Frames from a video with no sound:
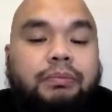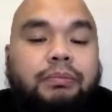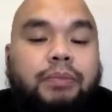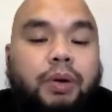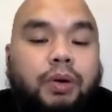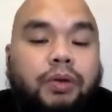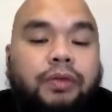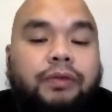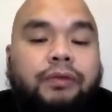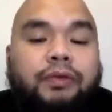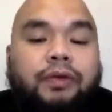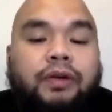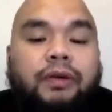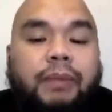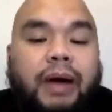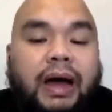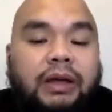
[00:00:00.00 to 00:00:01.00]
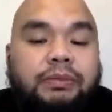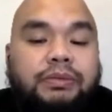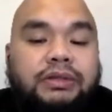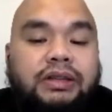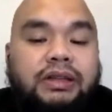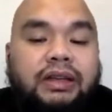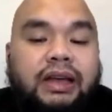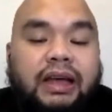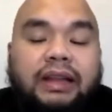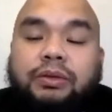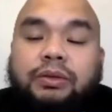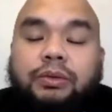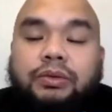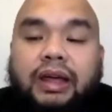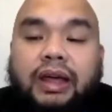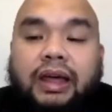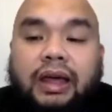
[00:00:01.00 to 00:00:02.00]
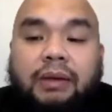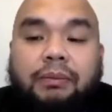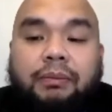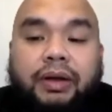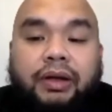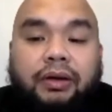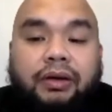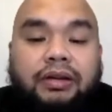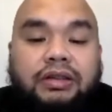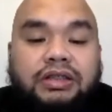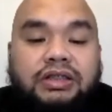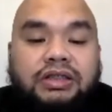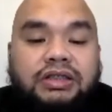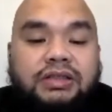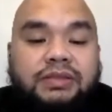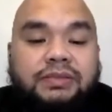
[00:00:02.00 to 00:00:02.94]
both for biopsy and to the embryologist.